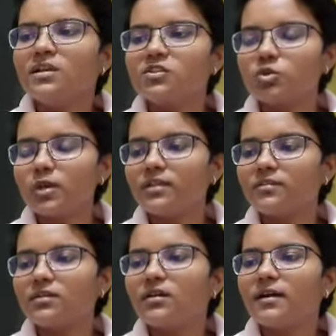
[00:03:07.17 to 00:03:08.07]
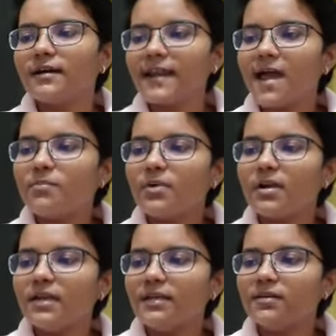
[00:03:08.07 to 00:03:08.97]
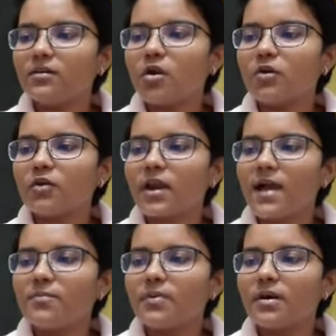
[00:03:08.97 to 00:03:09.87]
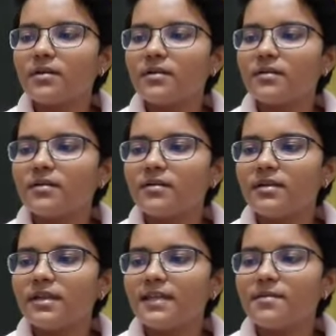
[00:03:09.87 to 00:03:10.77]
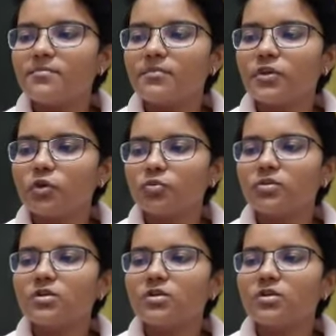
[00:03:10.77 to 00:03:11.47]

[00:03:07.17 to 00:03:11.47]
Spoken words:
Strength, gram per liter or gram per dm cube.